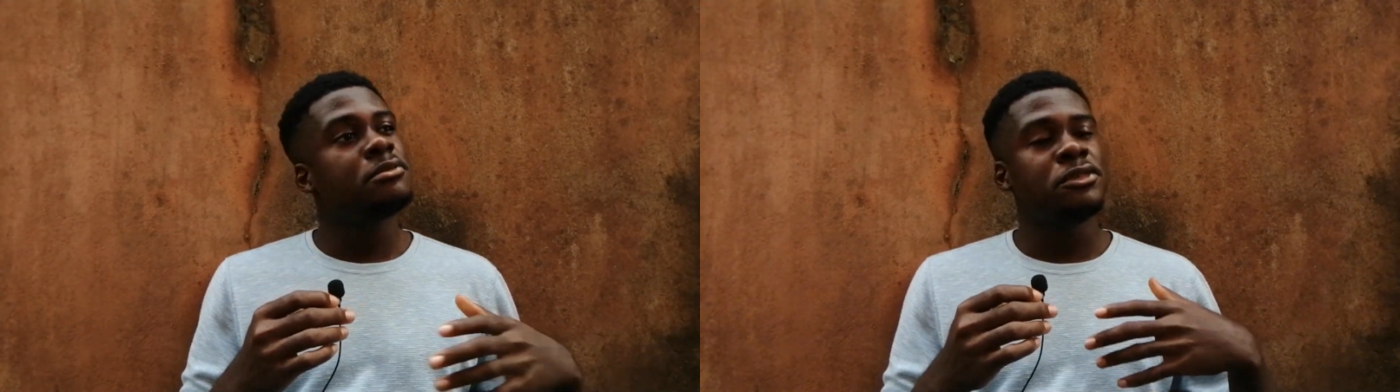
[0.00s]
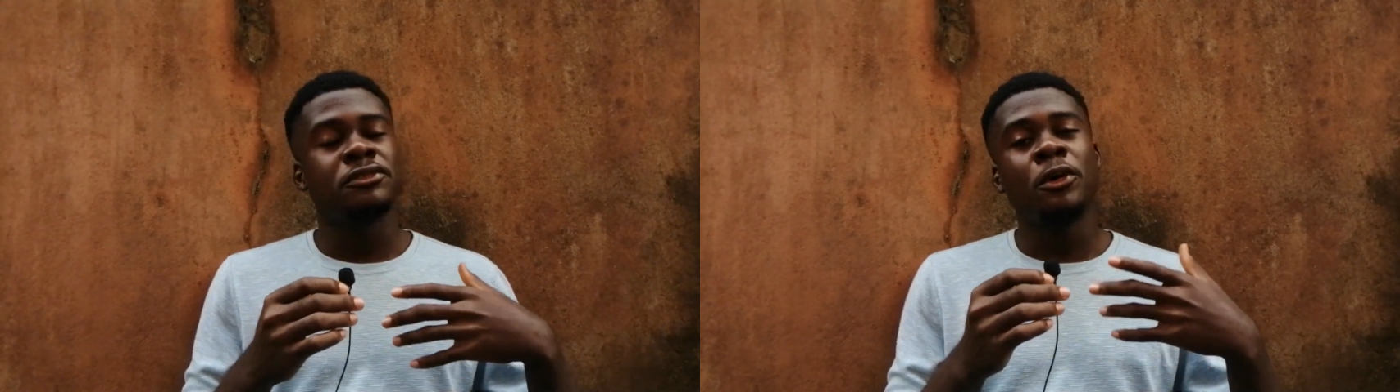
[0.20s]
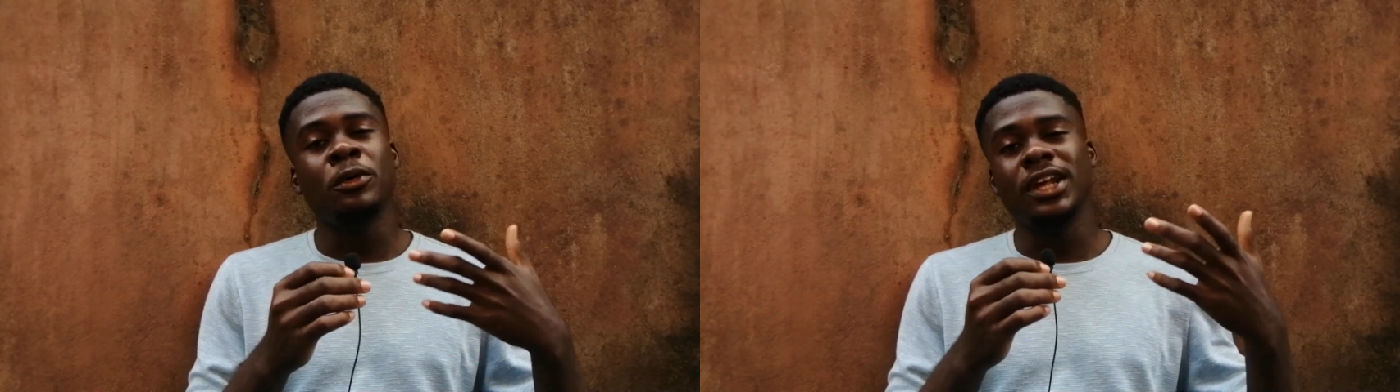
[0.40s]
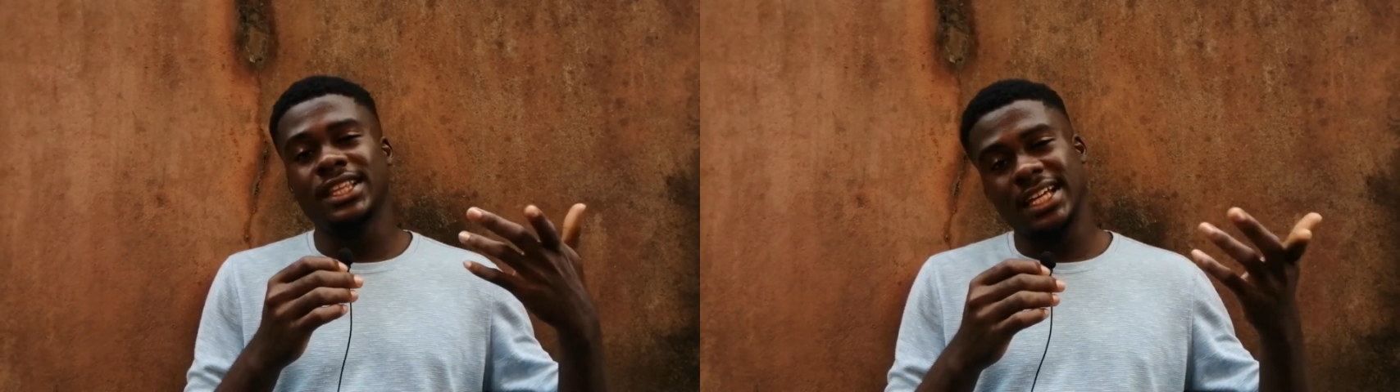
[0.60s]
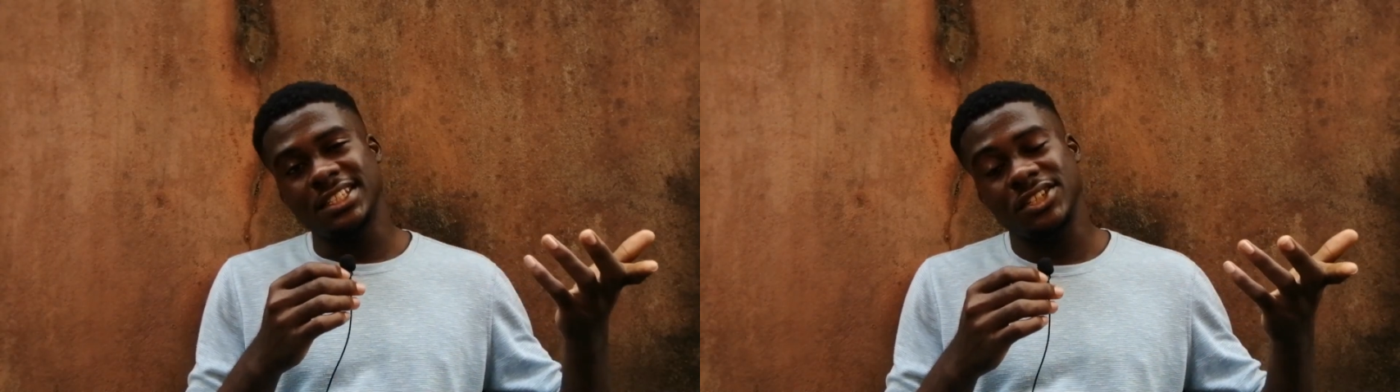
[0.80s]
before we
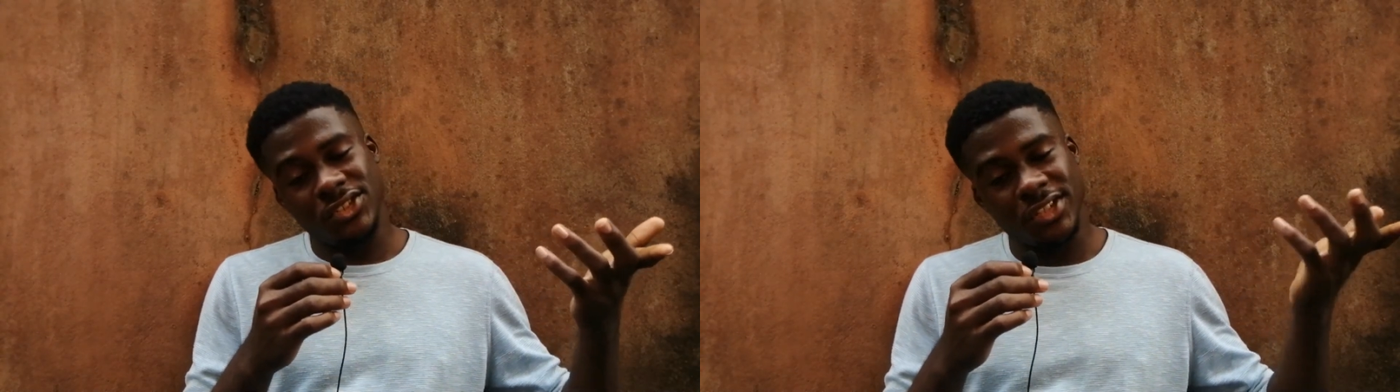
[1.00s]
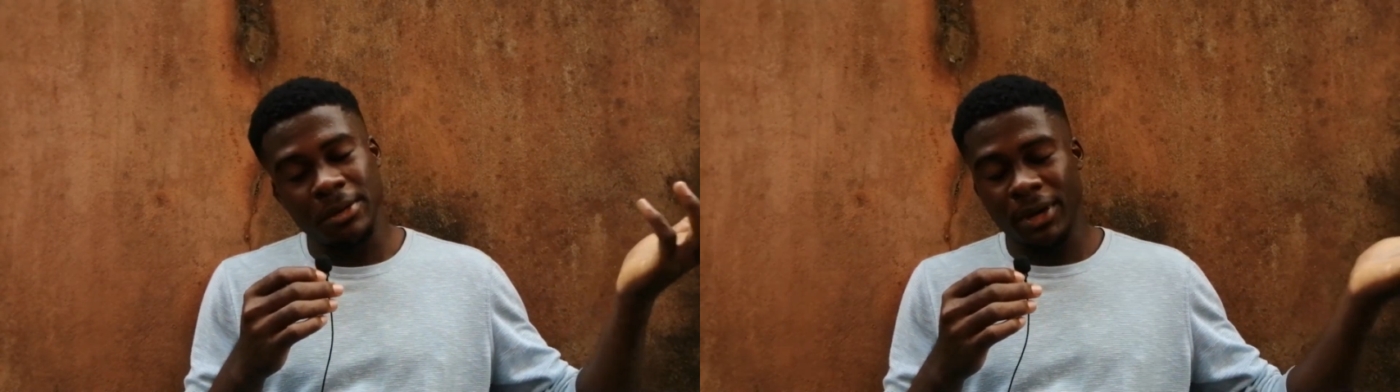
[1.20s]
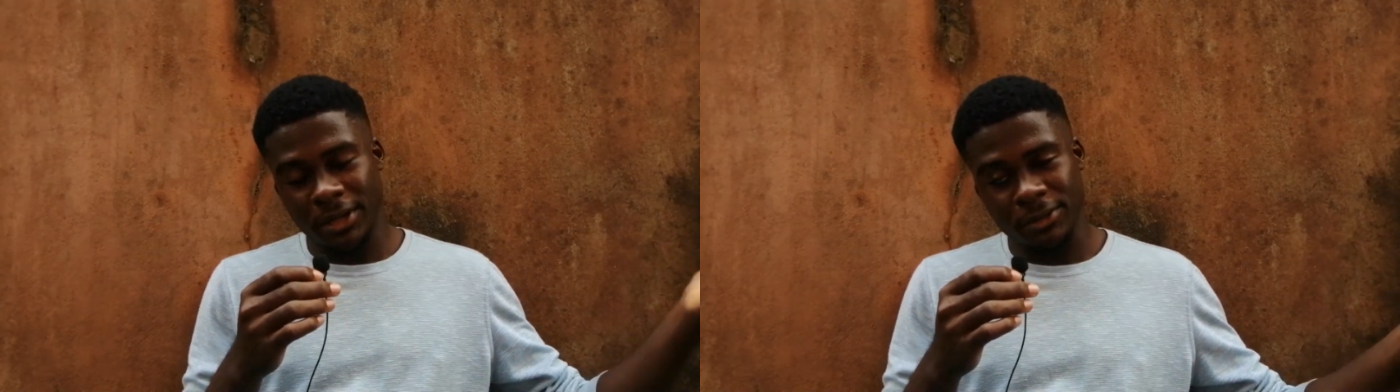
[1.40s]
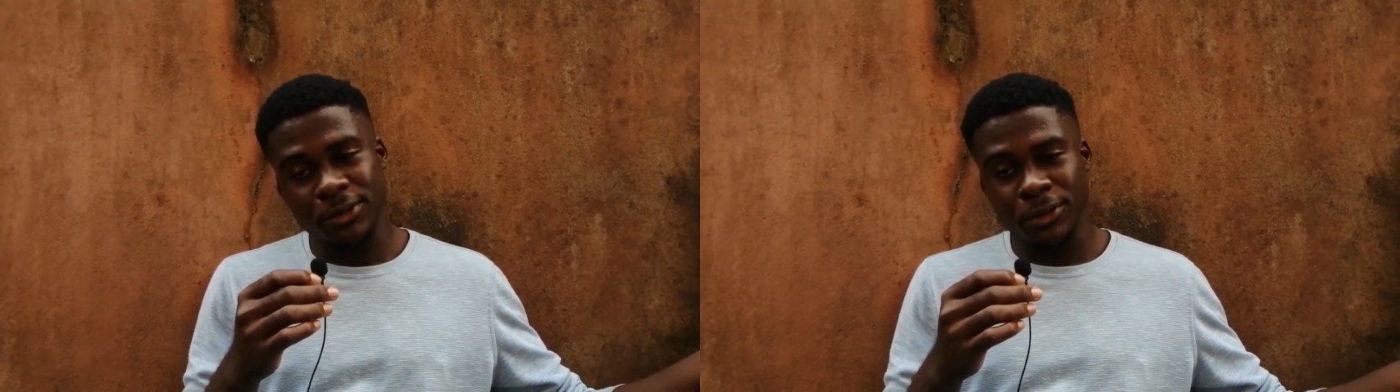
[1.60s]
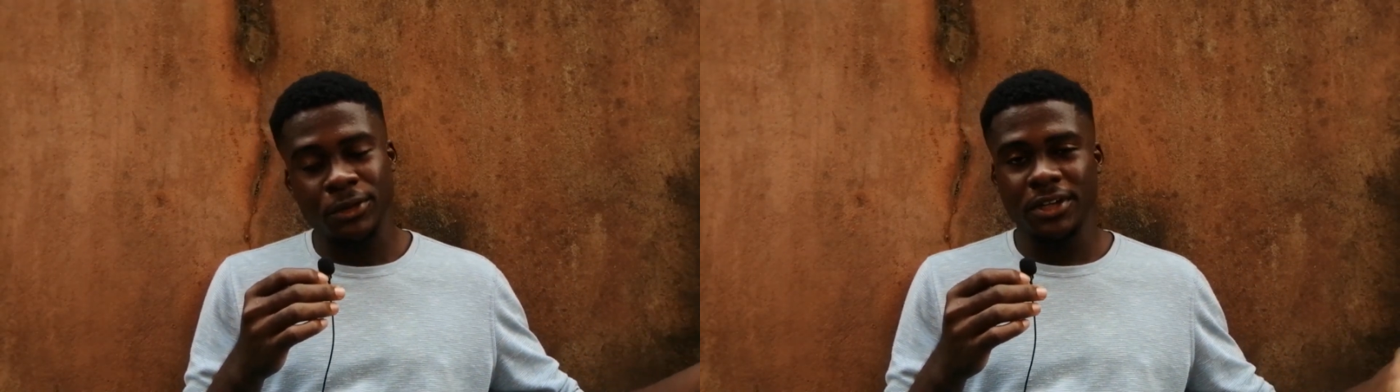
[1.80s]
later ditch them and go